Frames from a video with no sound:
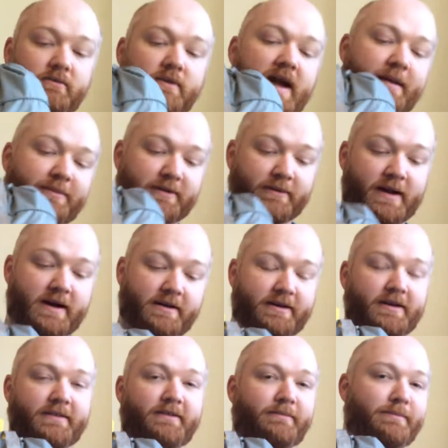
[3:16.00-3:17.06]
wrapped around
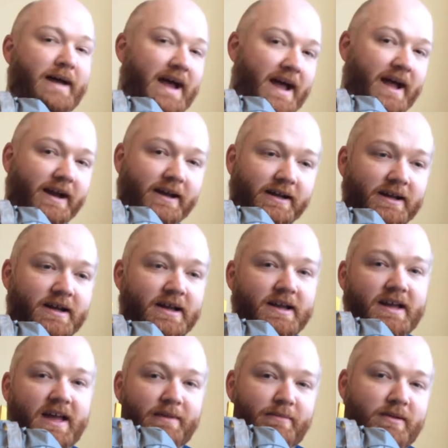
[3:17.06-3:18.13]
another bag
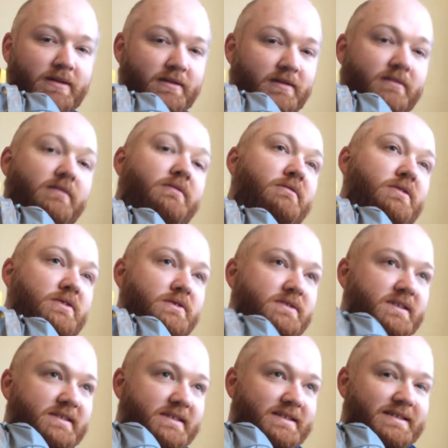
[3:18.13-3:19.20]
and be
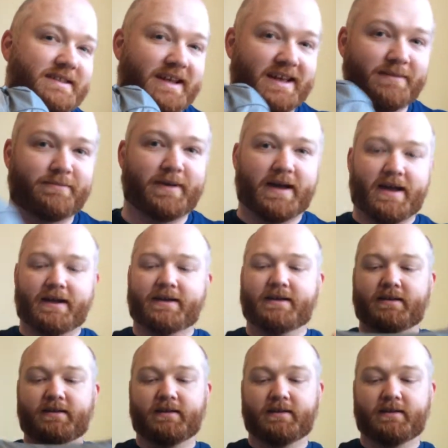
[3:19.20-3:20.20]
used as a day pack.